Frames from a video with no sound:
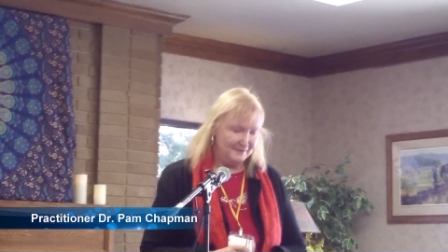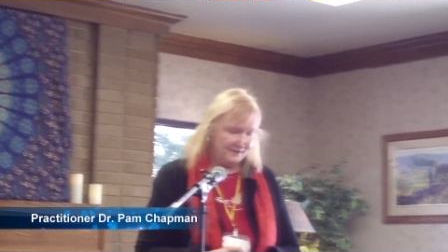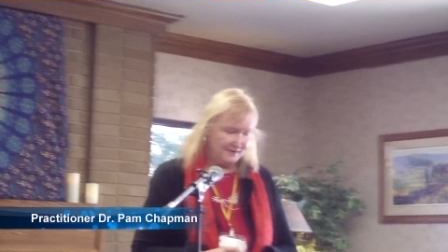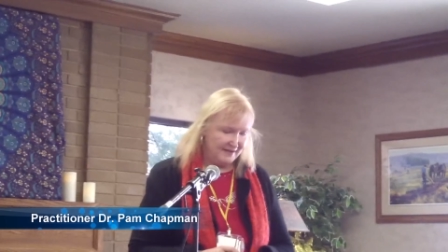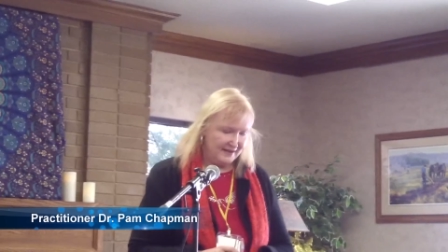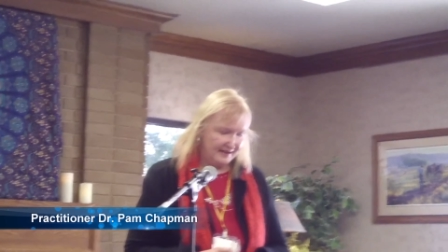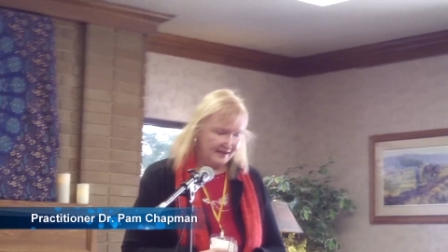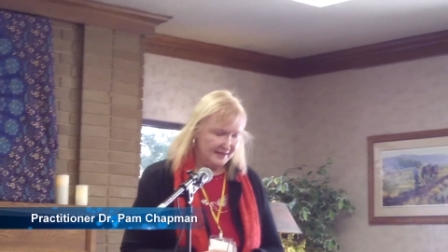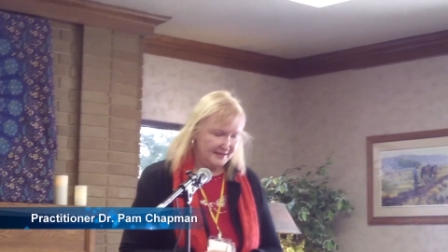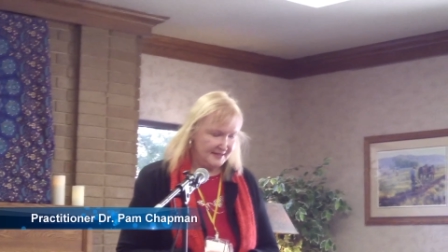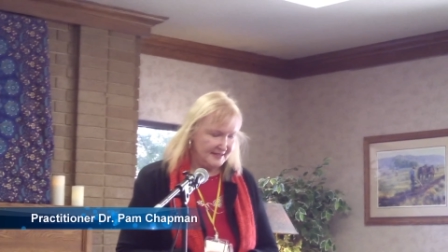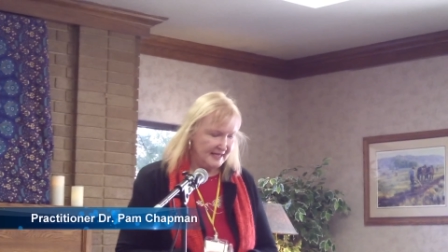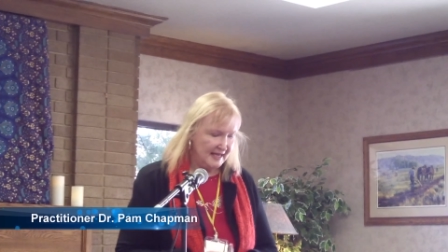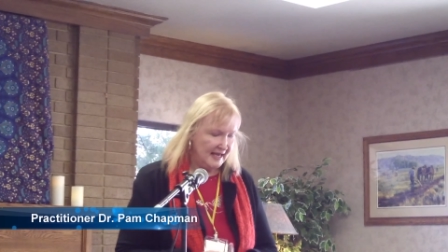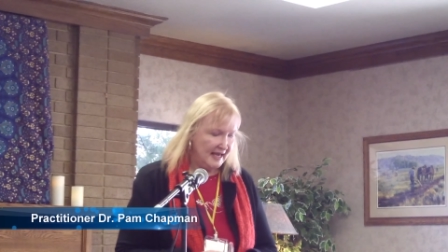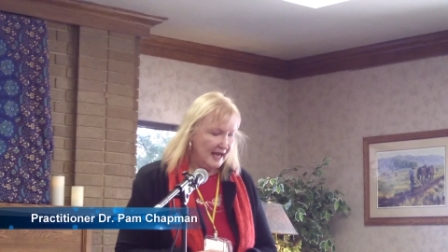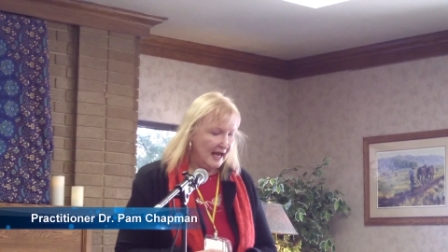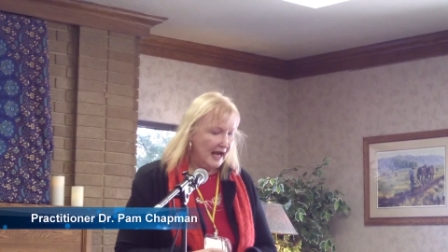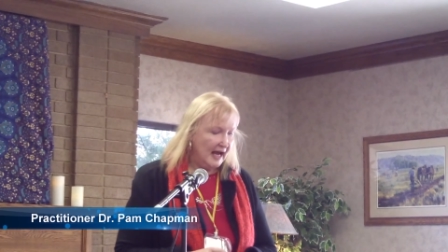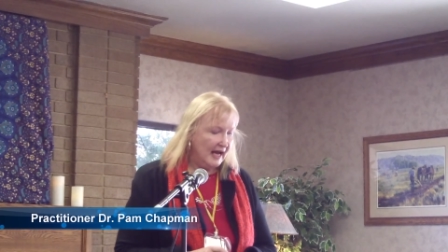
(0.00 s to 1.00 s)
for this.
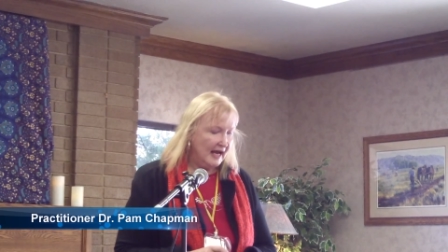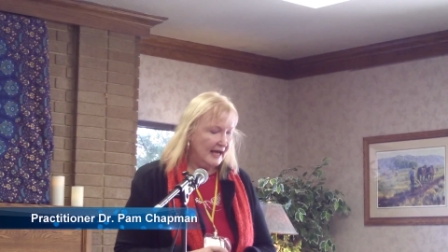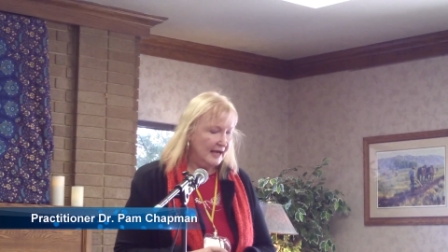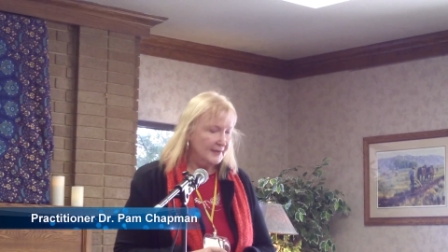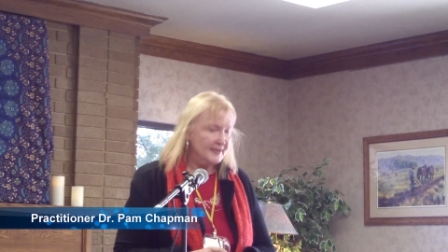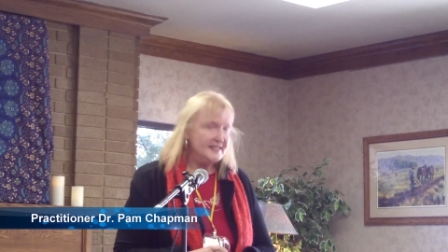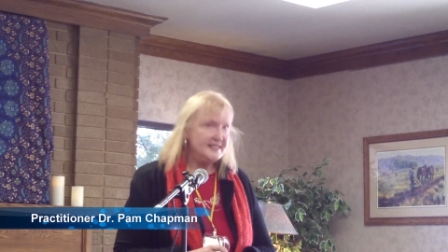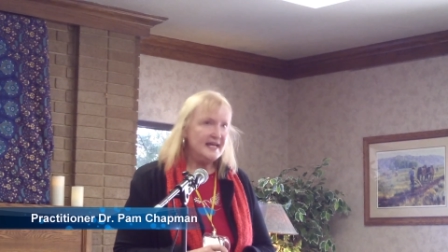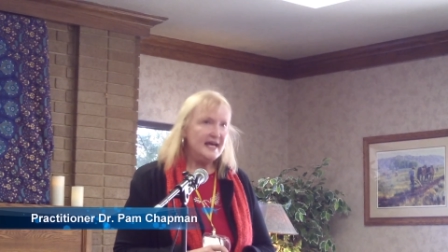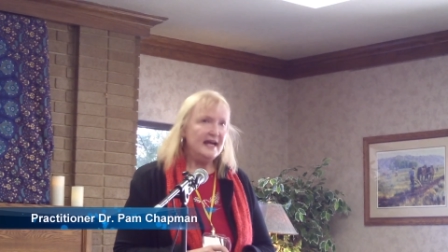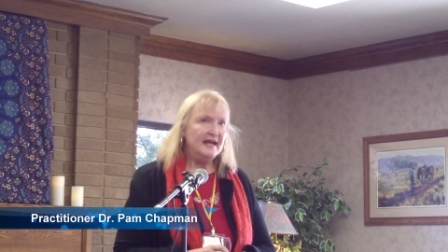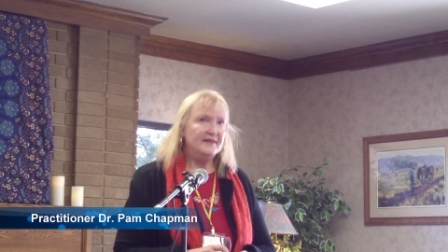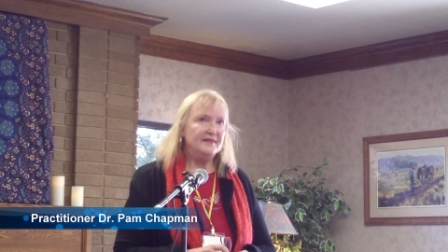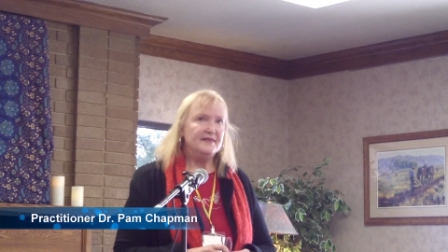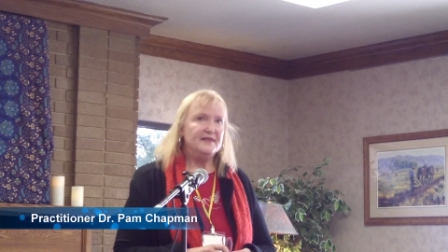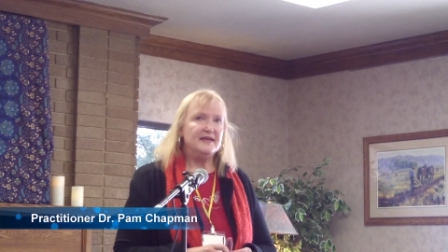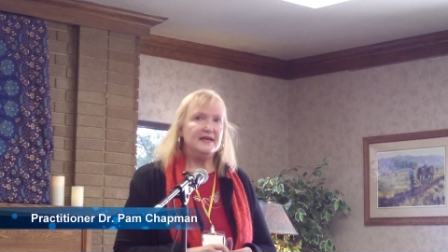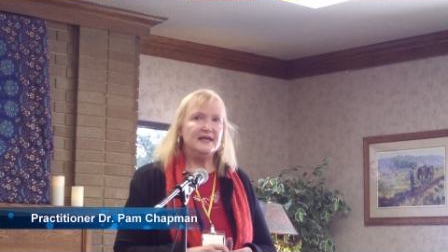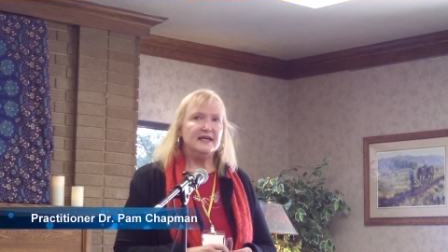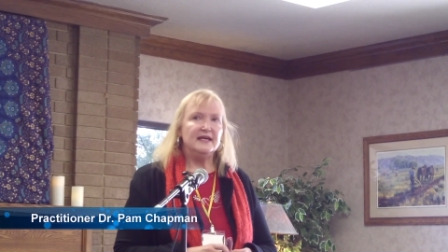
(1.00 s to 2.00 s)
I was
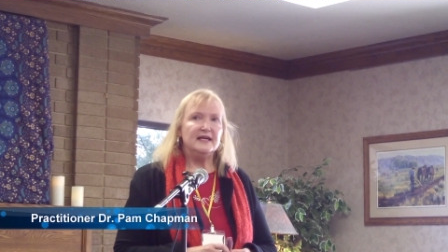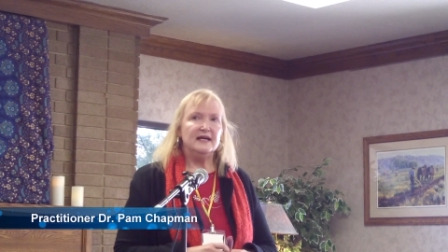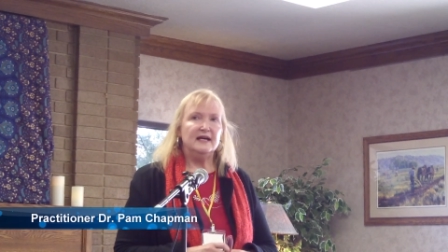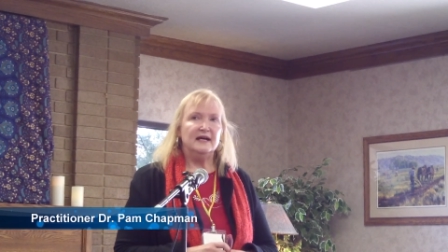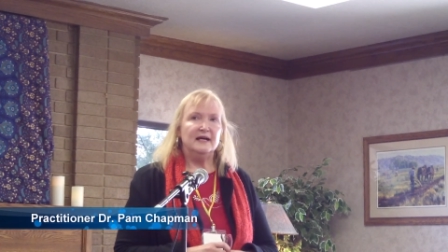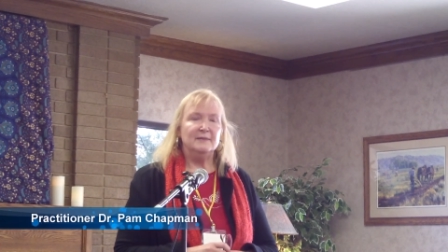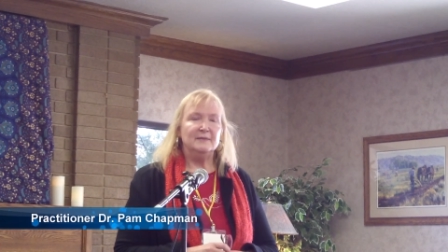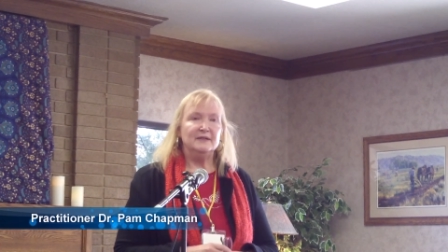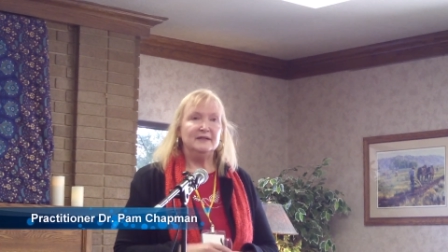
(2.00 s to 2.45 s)
at the